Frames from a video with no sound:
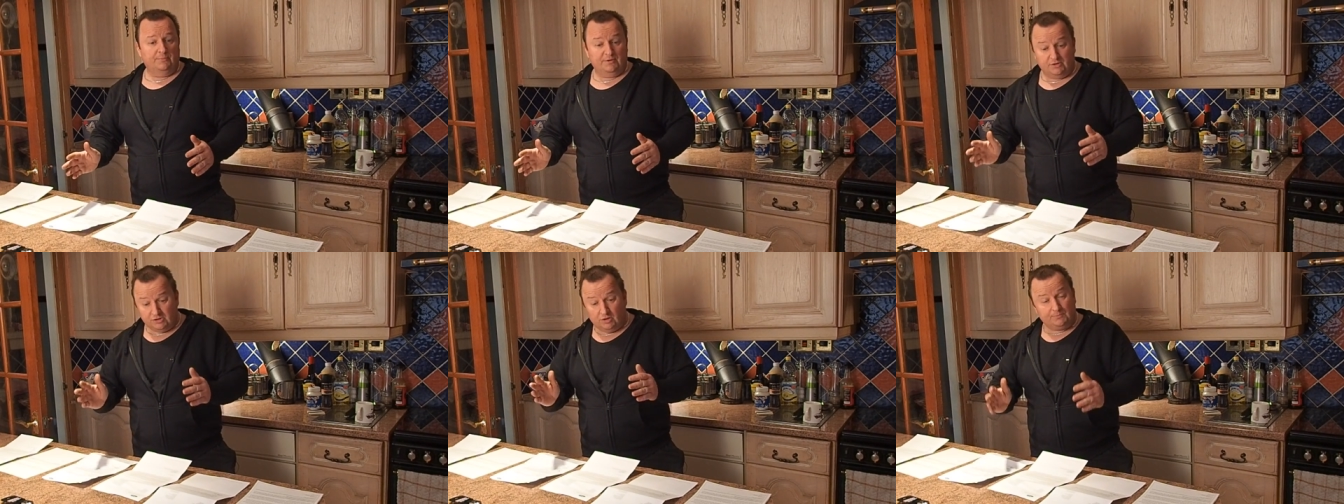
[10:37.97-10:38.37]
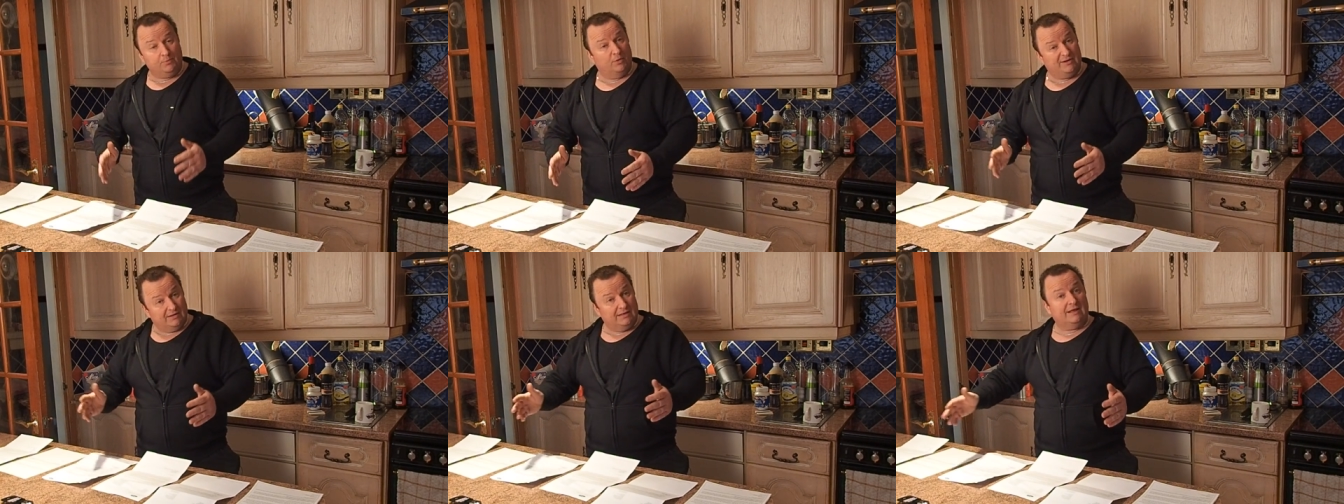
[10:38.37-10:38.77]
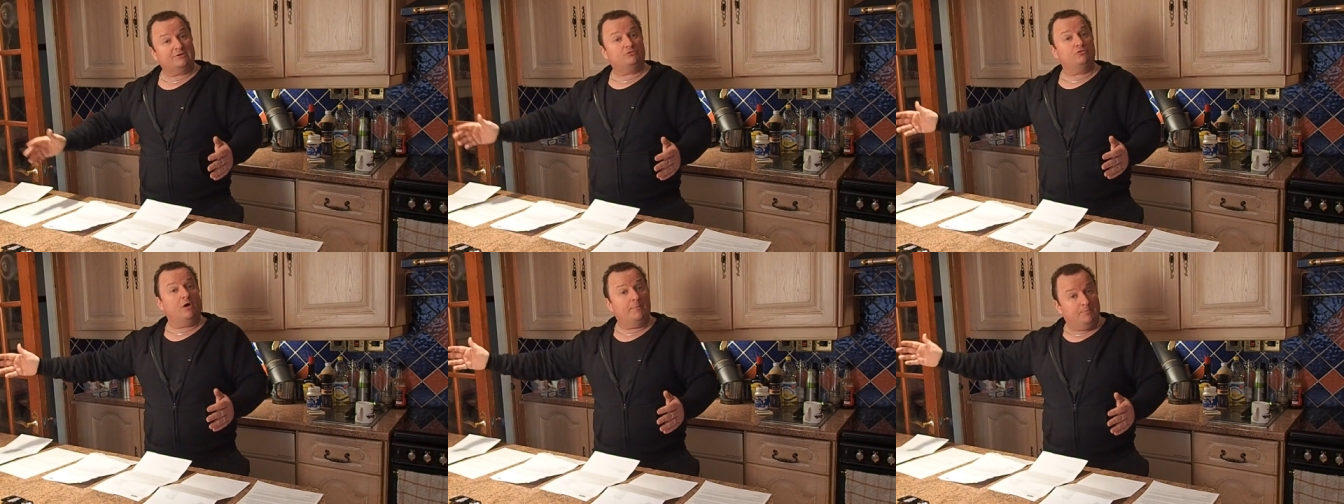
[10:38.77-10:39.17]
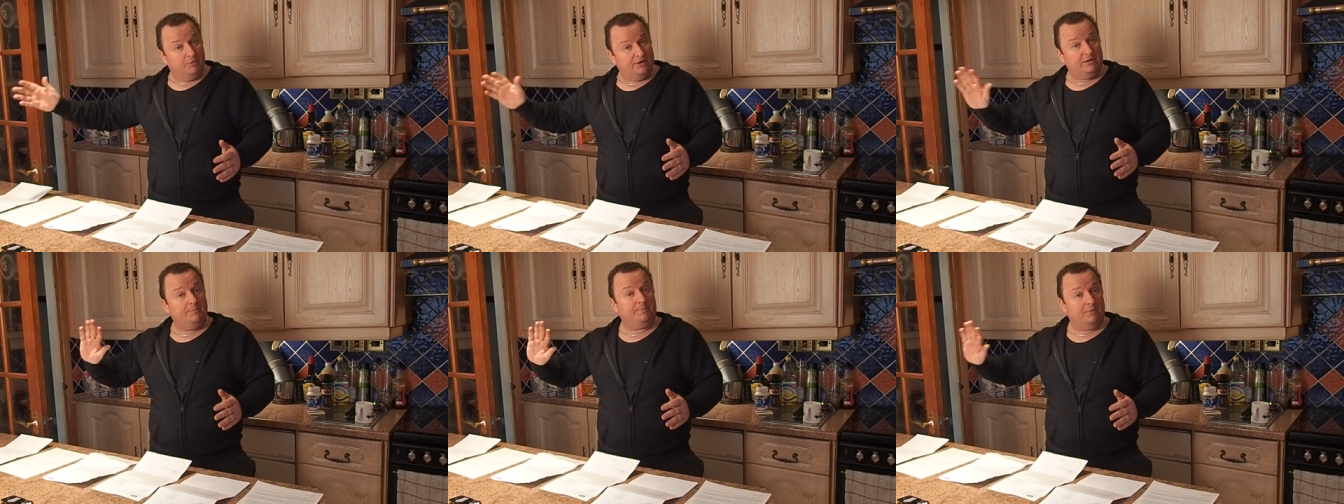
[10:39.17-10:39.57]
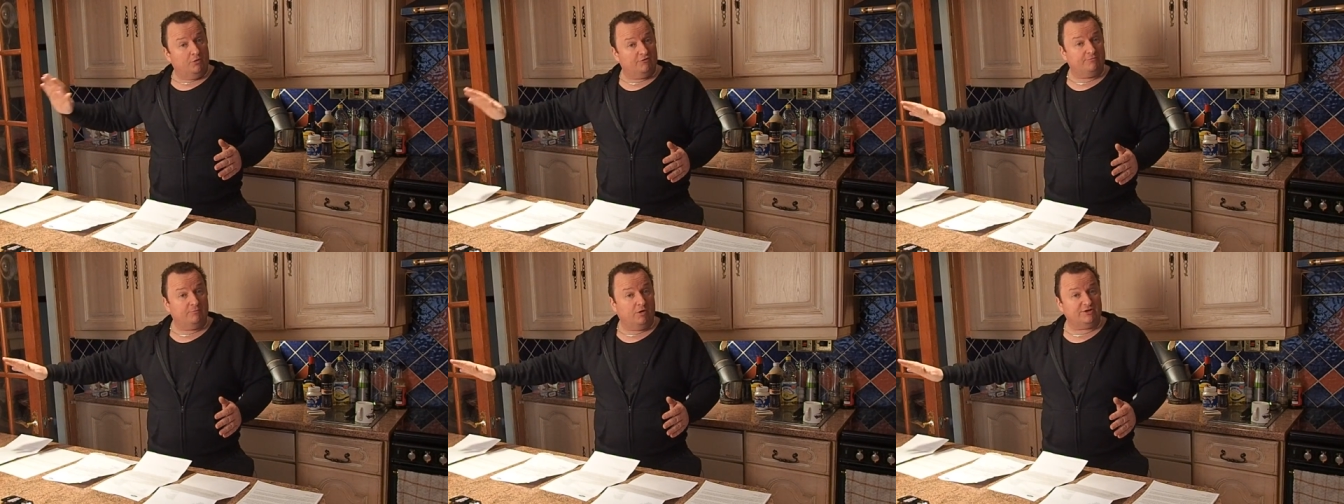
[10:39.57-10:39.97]
because I'll put in a bill
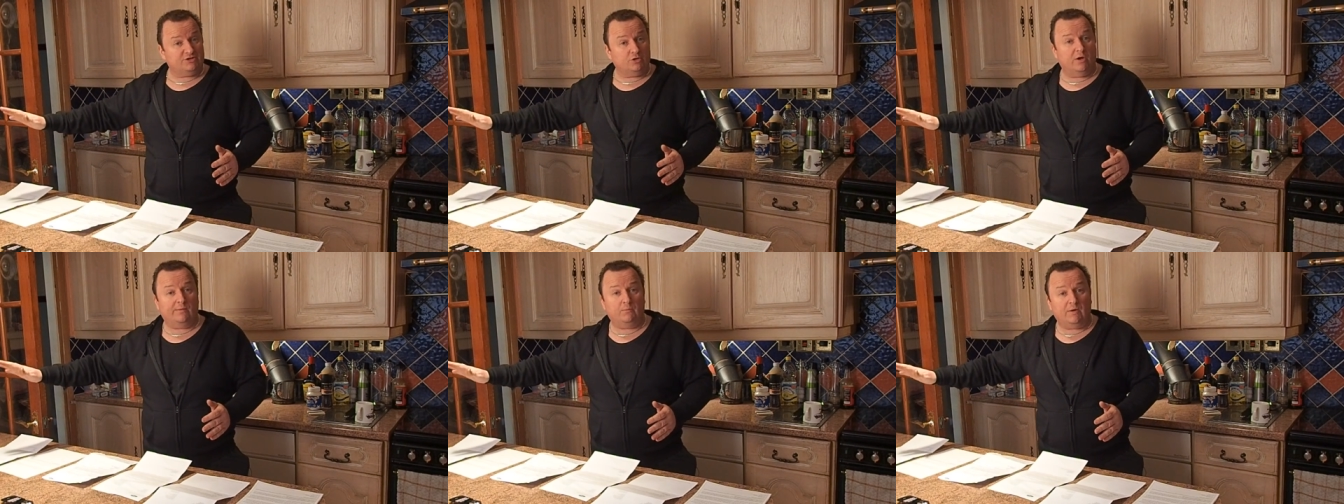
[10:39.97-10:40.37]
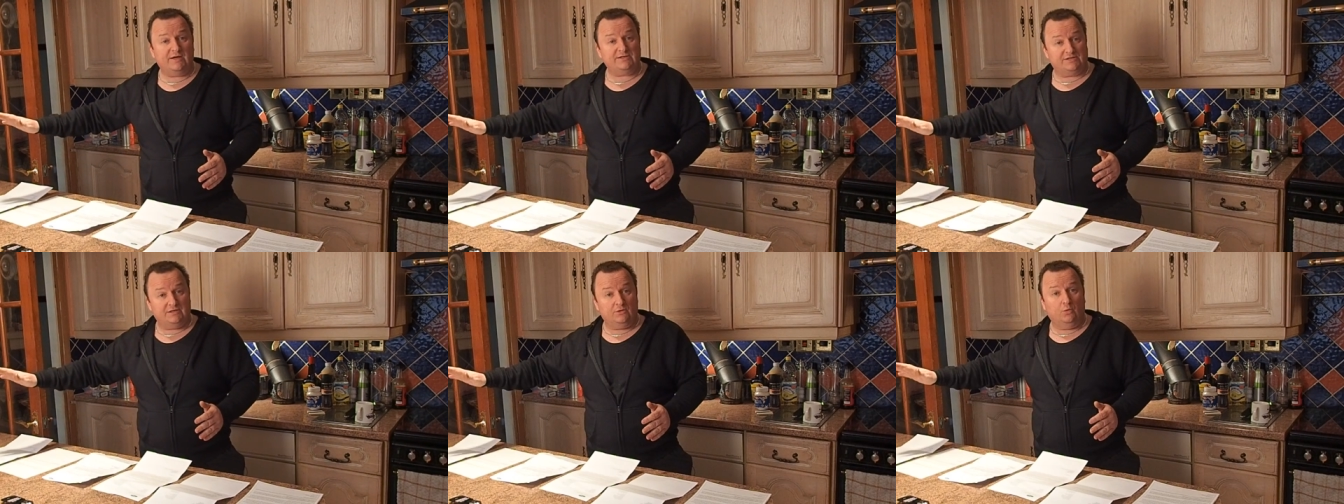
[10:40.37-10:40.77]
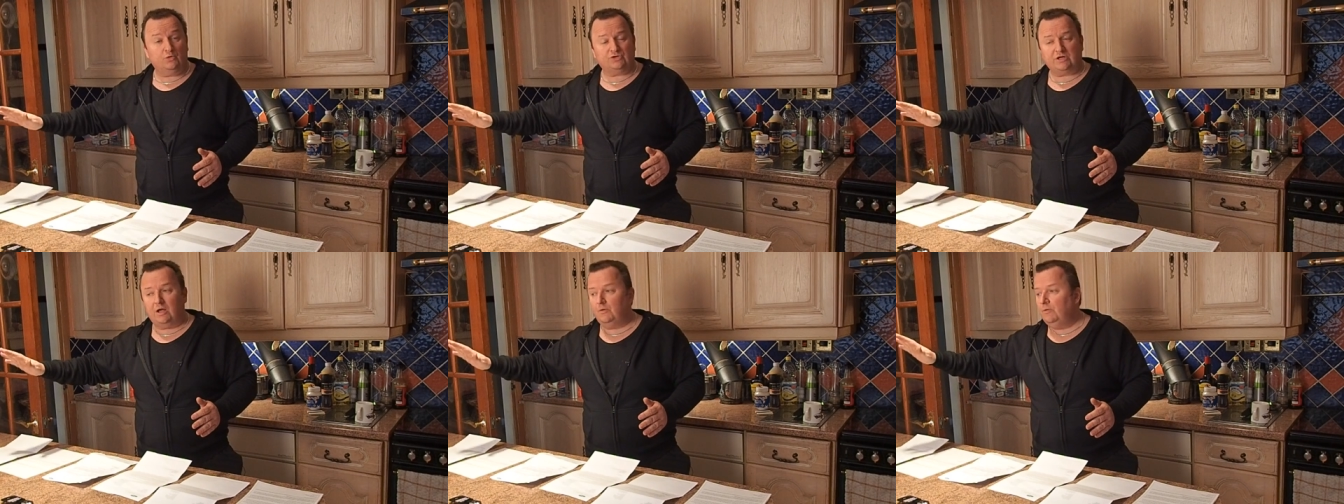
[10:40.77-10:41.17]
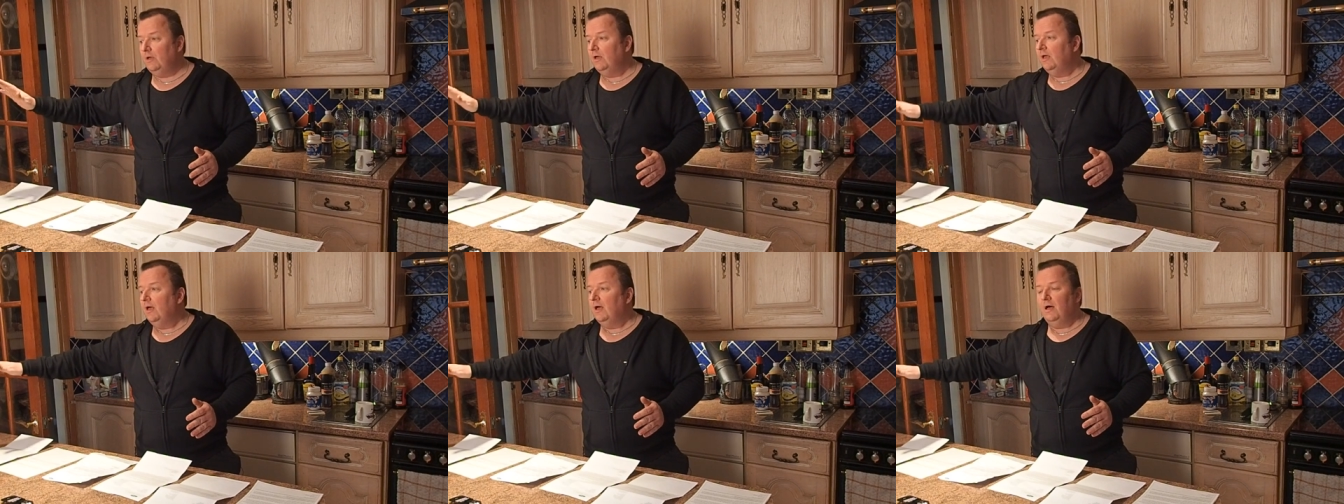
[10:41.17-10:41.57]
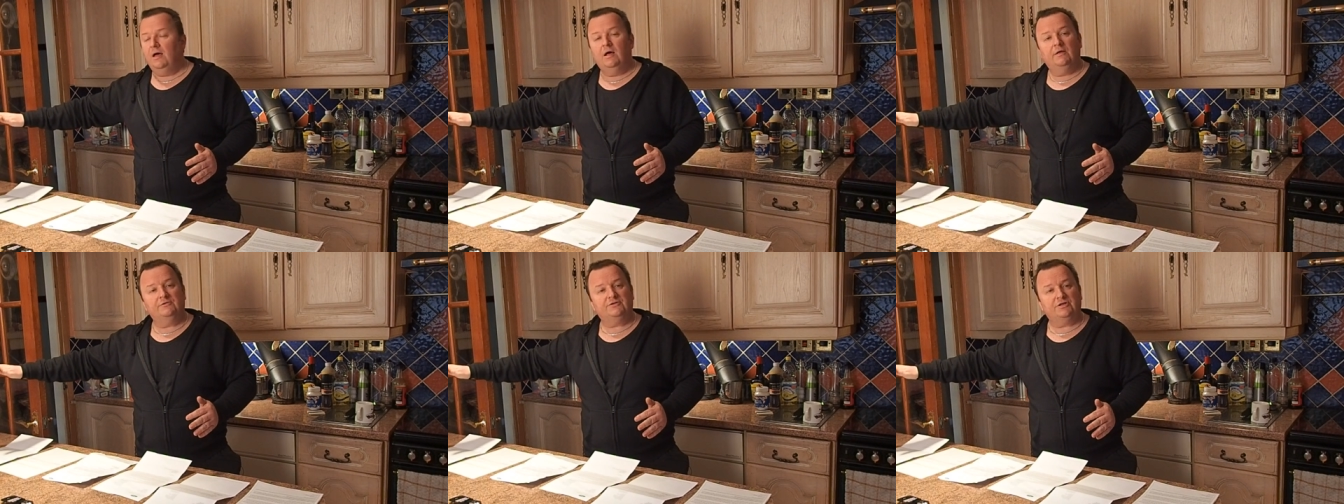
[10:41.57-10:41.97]
for my time wasted also
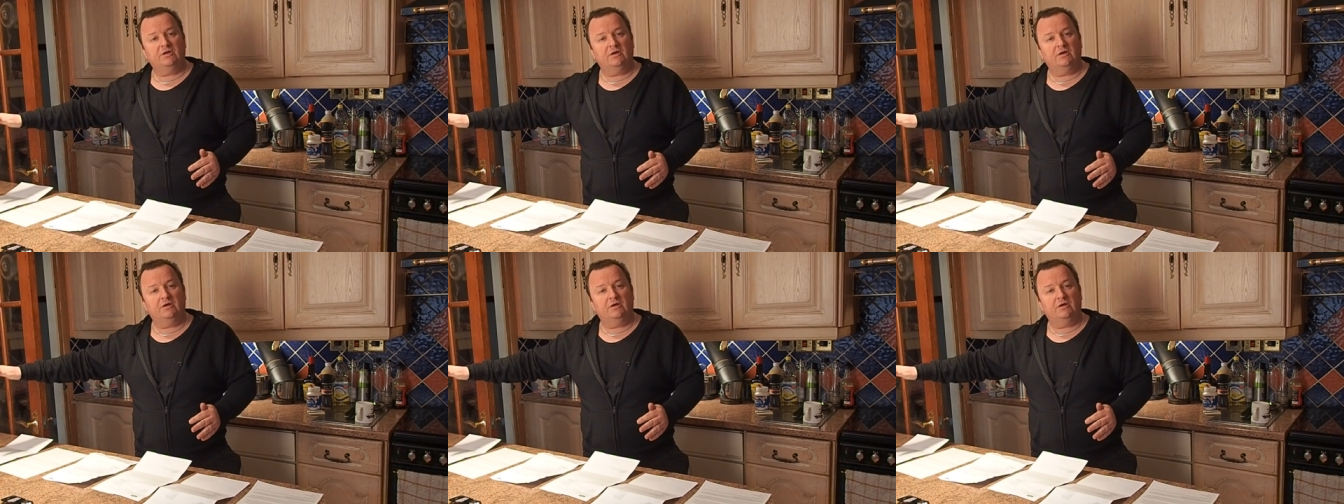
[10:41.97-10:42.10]
at